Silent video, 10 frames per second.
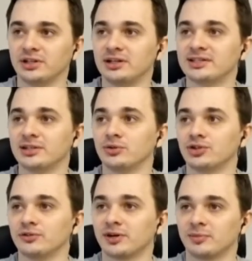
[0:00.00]
connected to
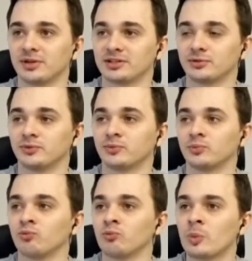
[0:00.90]
the COM port, and we
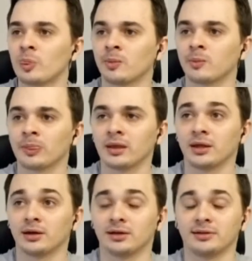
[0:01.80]
found the following
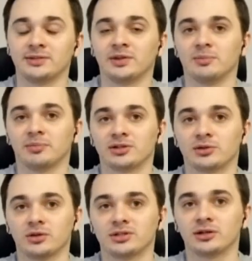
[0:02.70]
information.
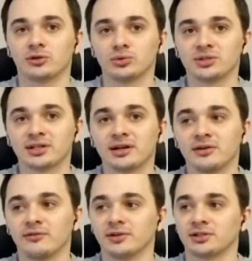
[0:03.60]

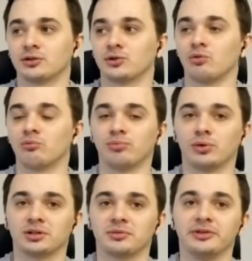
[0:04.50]
it turned out
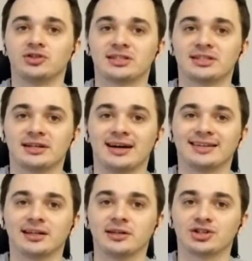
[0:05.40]
that
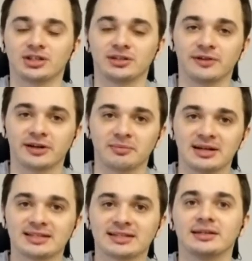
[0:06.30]
it would
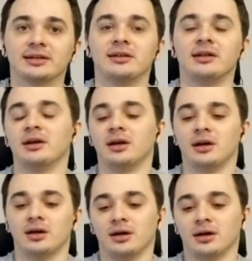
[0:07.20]
start the
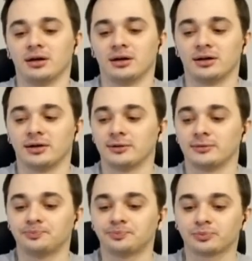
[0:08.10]
booting process.
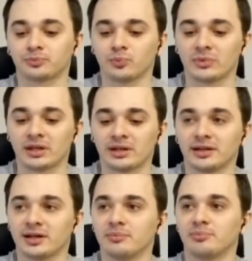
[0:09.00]
It would
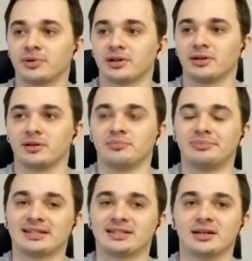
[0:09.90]
write
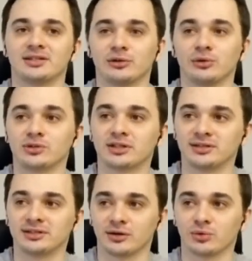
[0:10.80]
debugging
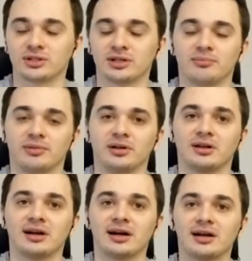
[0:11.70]
information into
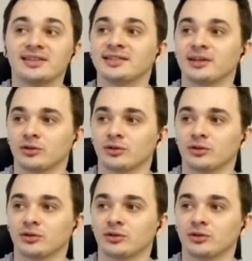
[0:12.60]
this port.